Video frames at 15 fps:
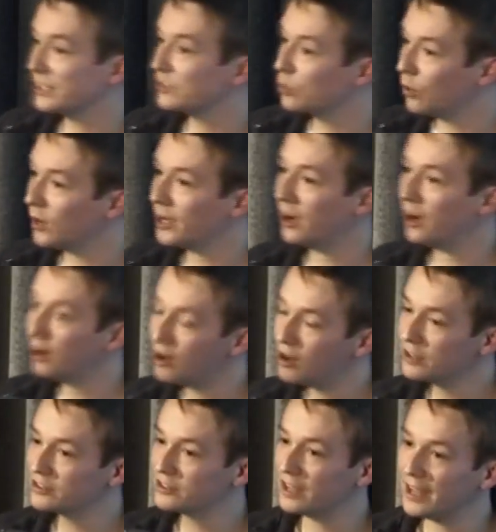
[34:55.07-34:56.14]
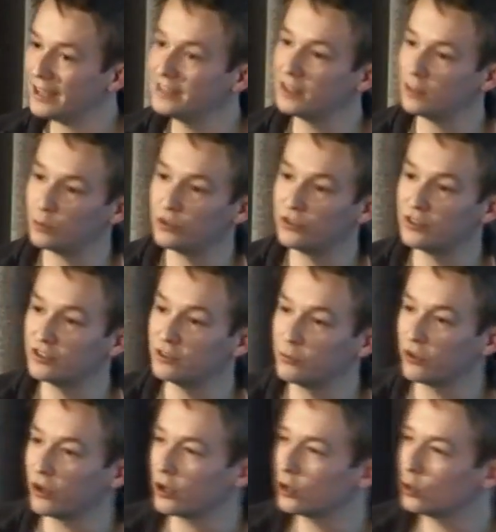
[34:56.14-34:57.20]
It's quite hard to end up with systems
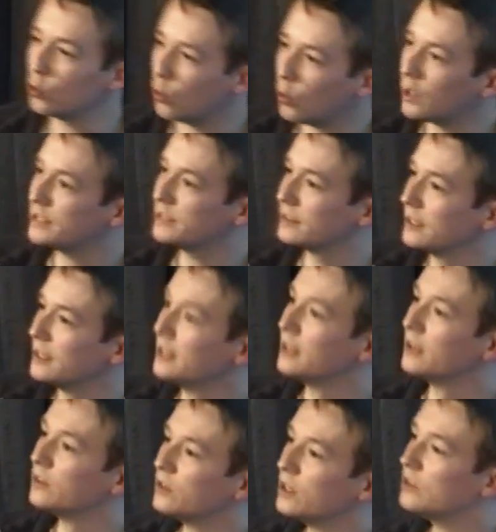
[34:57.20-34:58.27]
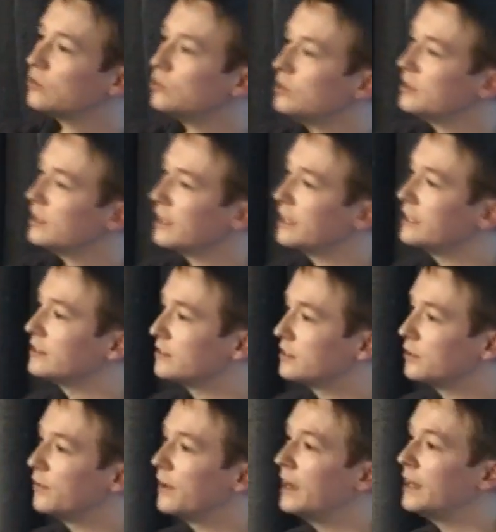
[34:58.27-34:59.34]
that are quite this resilient
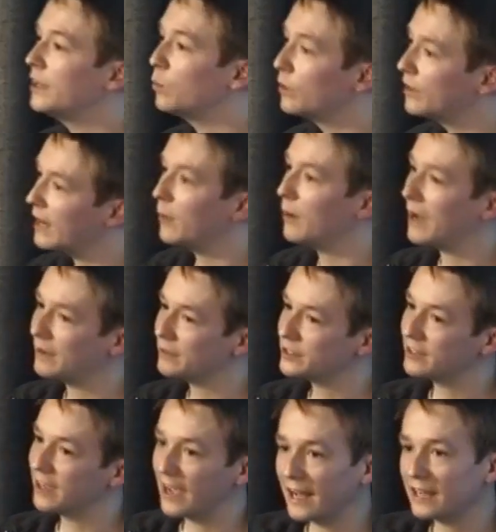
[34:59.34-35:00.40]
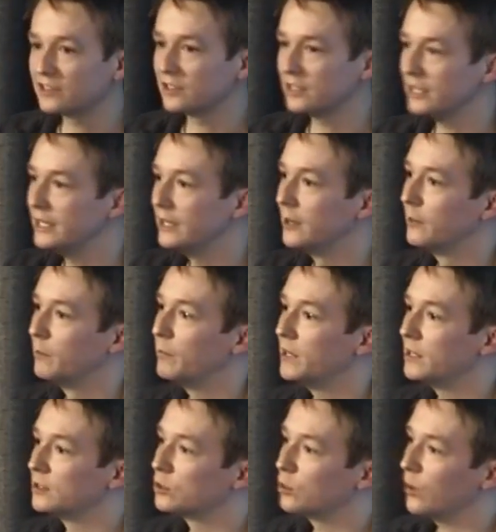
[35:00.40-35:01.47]
to failure without having to actually
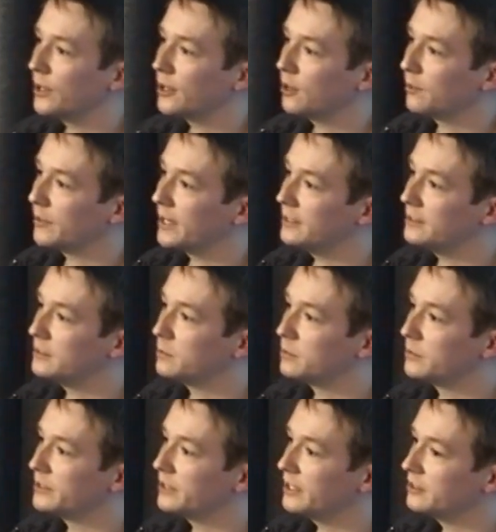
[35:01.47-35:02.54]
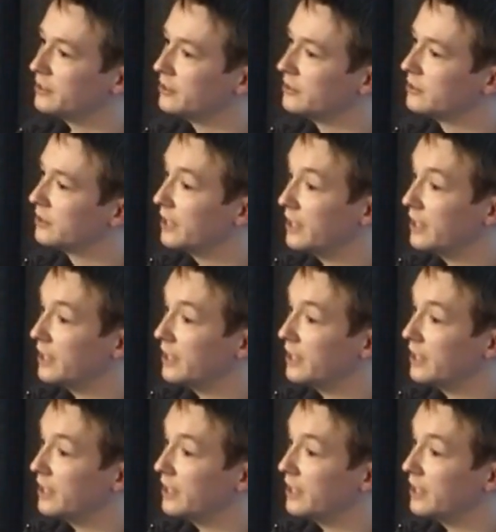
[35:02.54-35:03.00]
build quite complicated implementations.